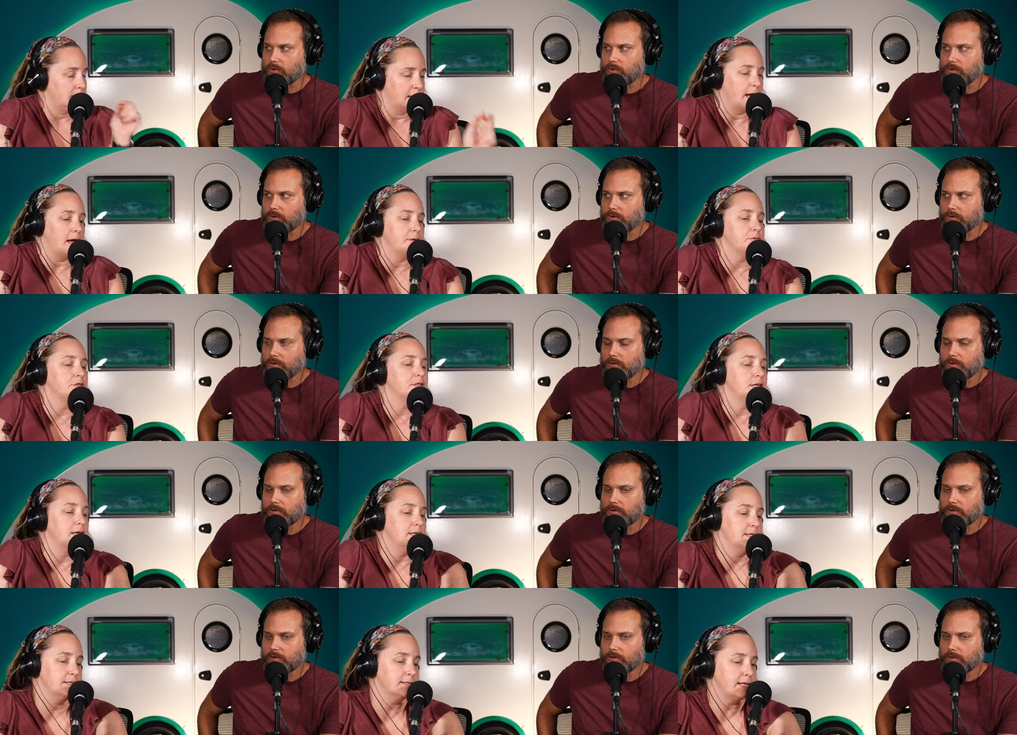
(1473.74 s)
Speaker 1: Yeah,
Speaker 2: I'm just,
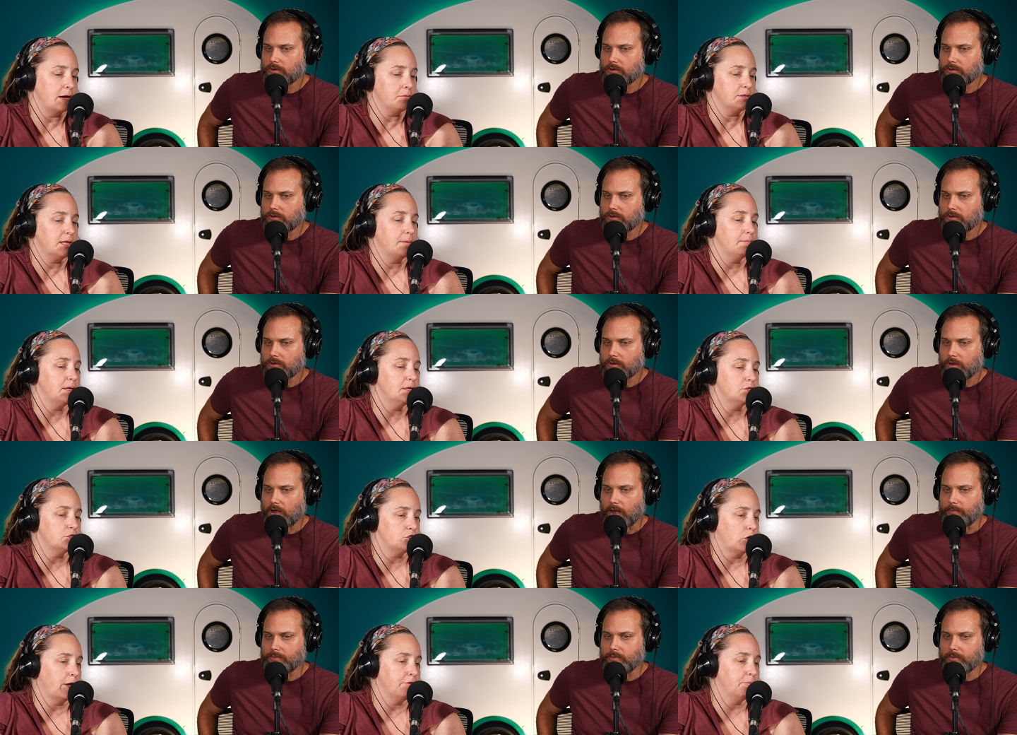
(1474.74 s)
is that what that
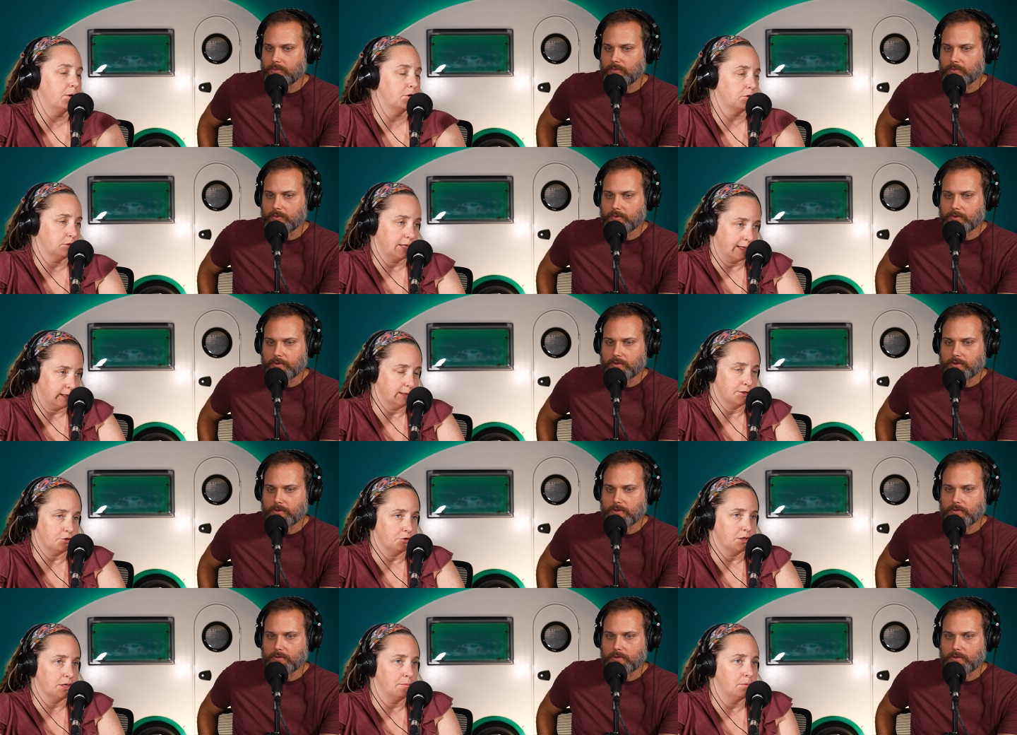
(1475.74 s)
means? Drive I'm, motor? Like
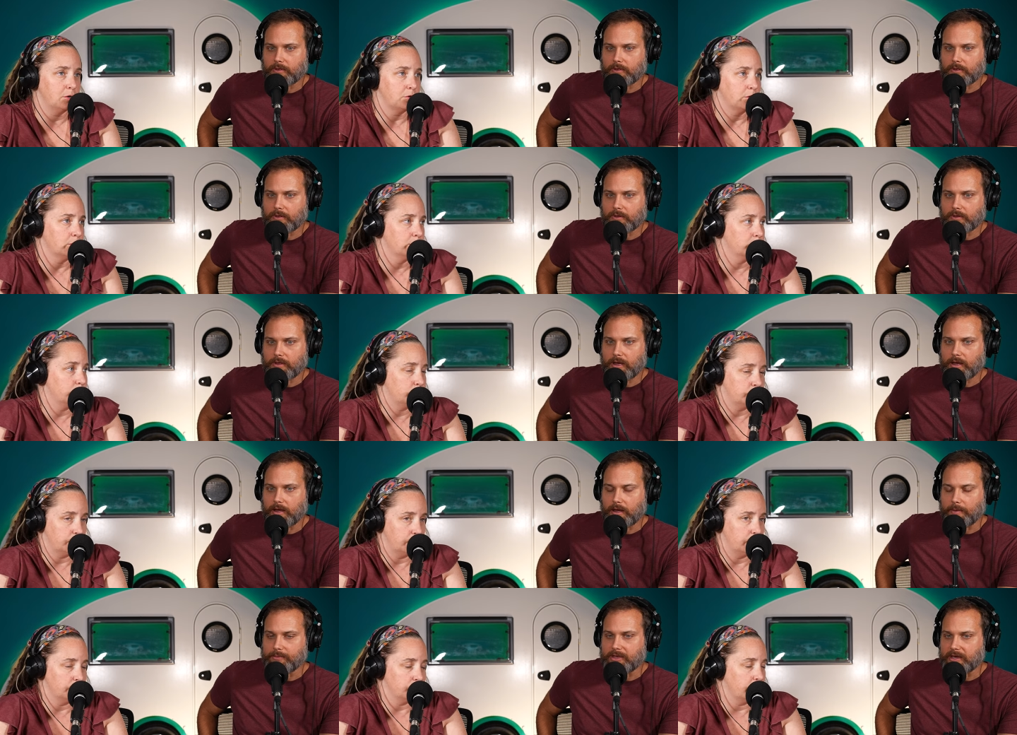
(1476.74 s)
literally a motor? Yeah,
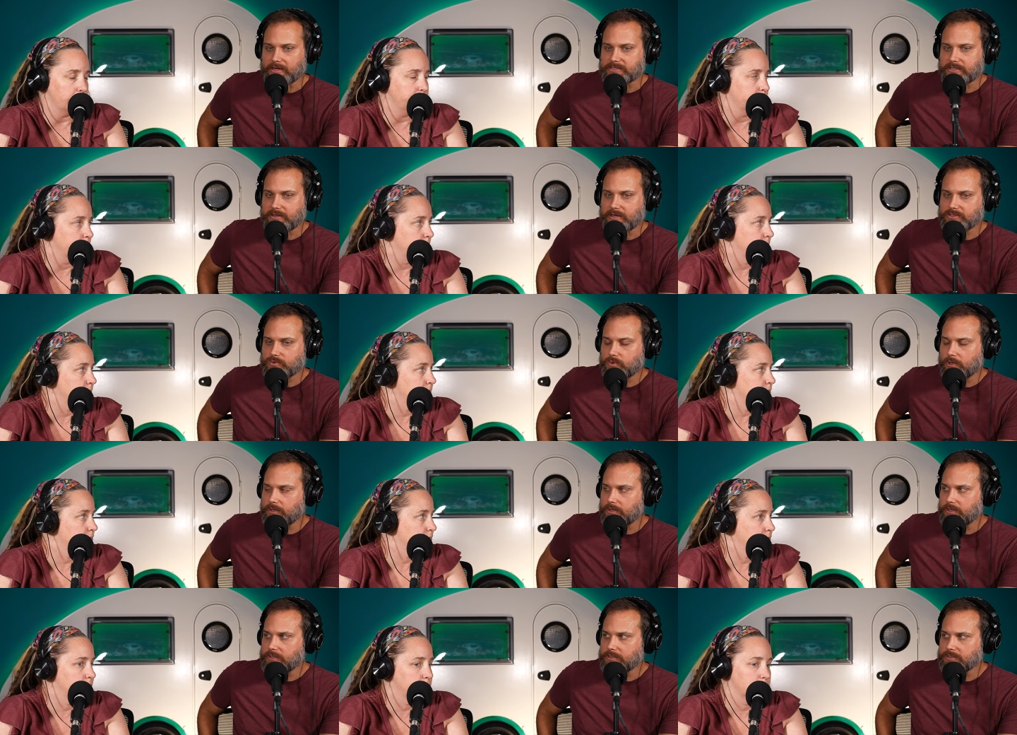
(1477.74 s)
so I'm guessing
Speaker 1: that's
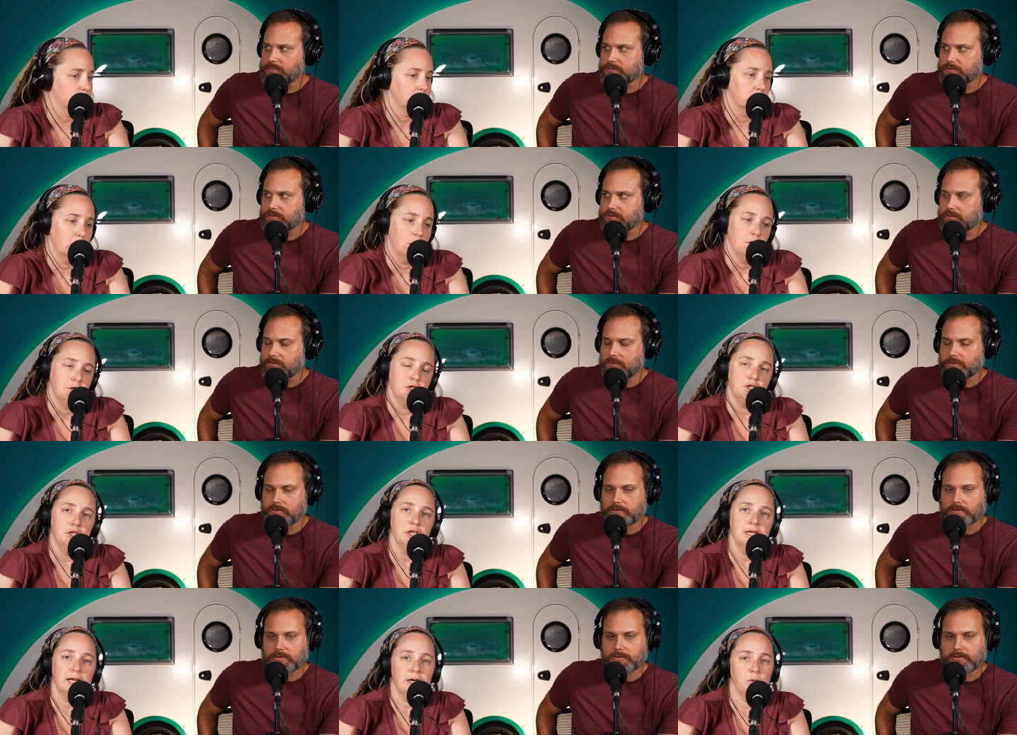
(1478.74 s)
what it is.
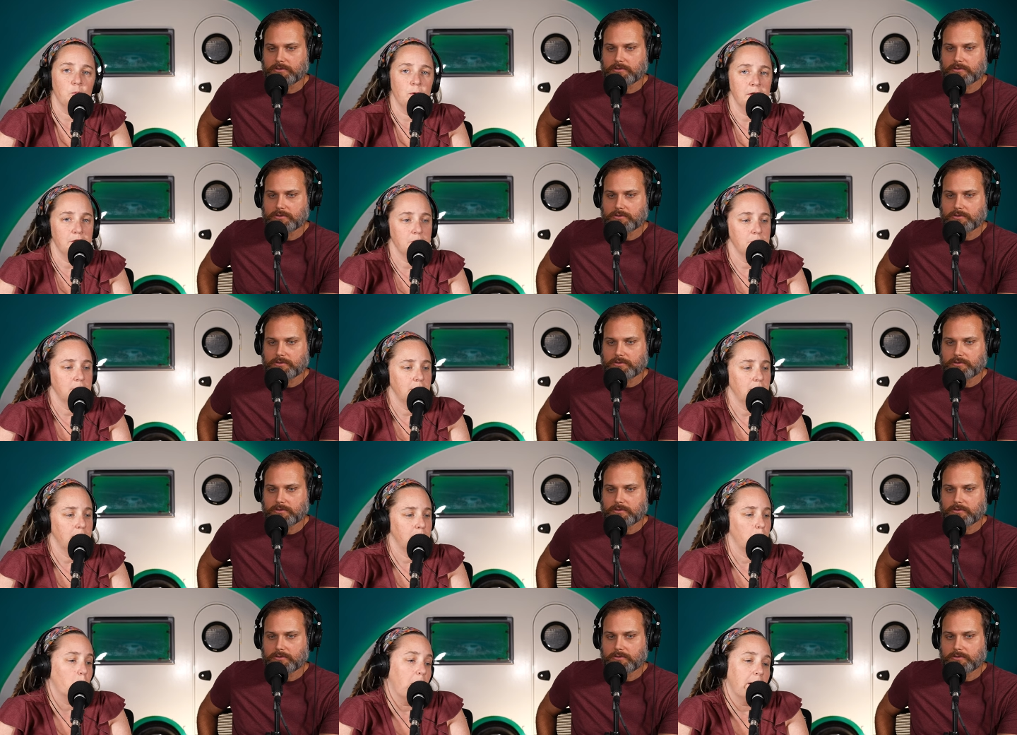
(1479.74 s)
Speaker 2: So you can get it with or
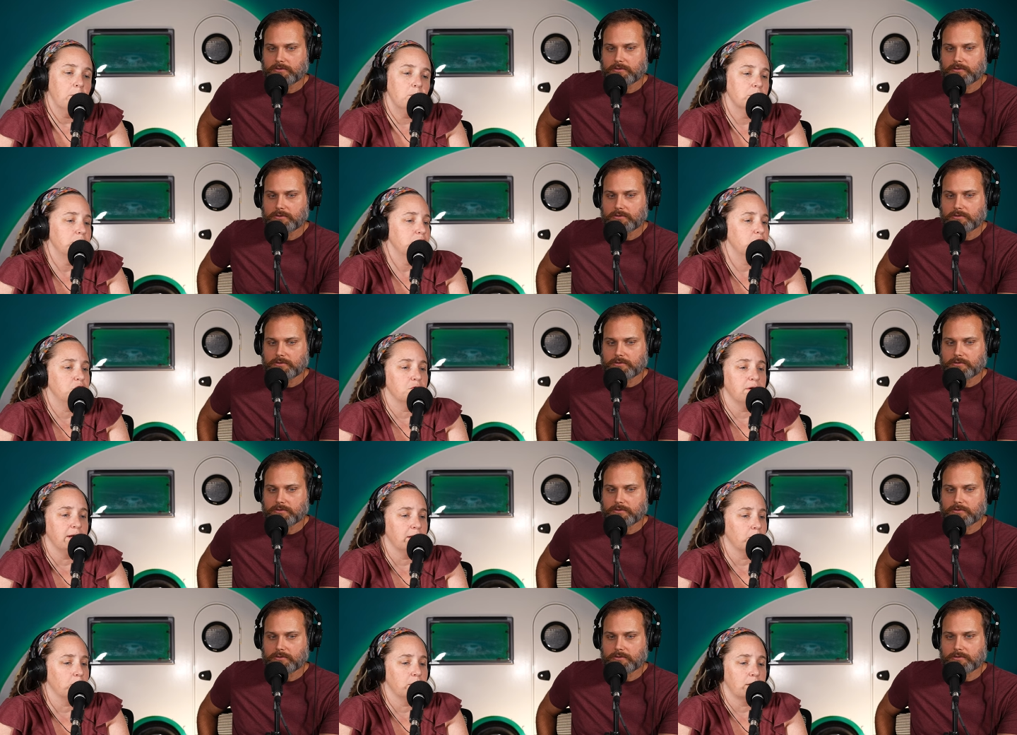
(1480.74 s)
without. Why wouldn't you
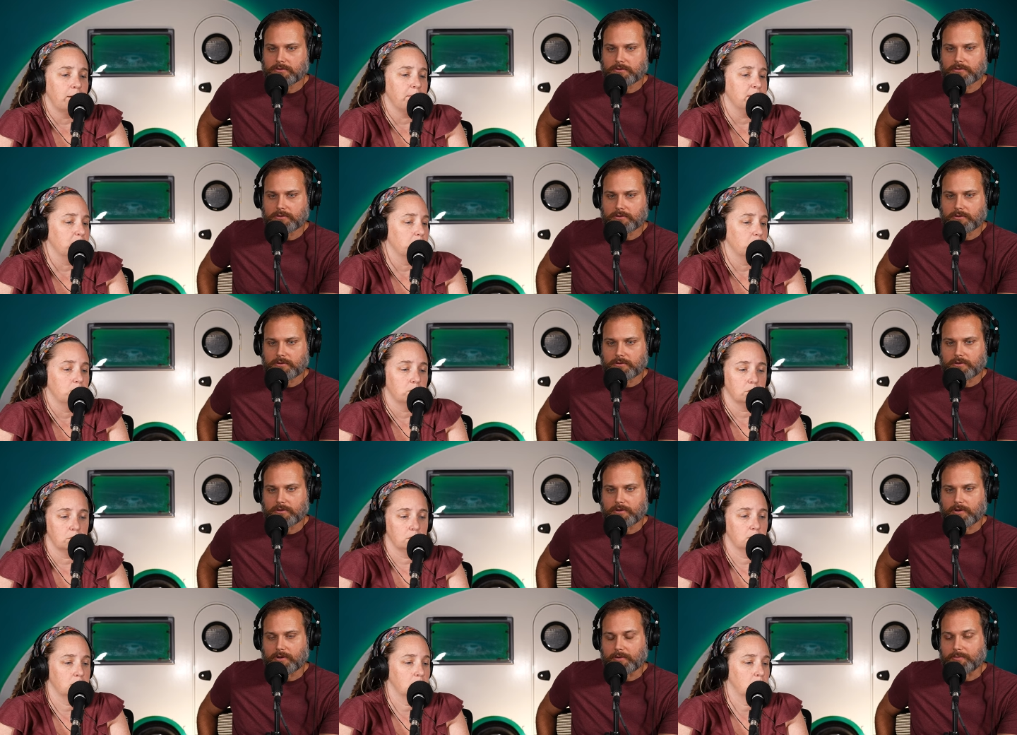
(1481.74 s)
get it with? I mean,
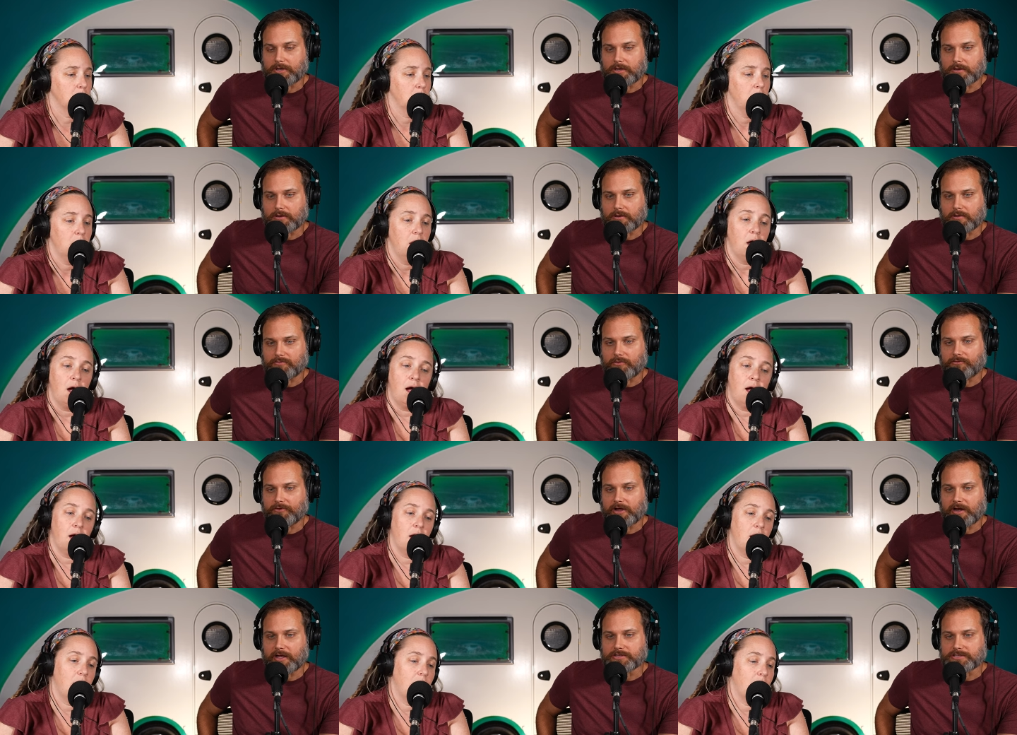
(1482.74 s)
Speaker 1: I mean, if you're
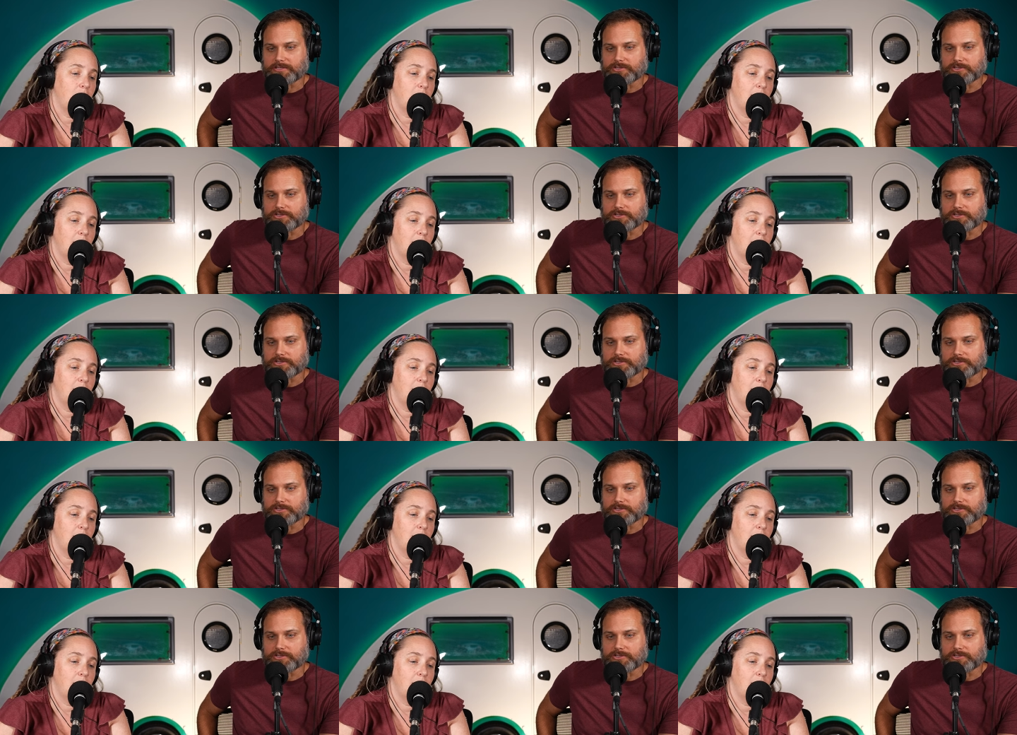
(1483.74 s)
financing,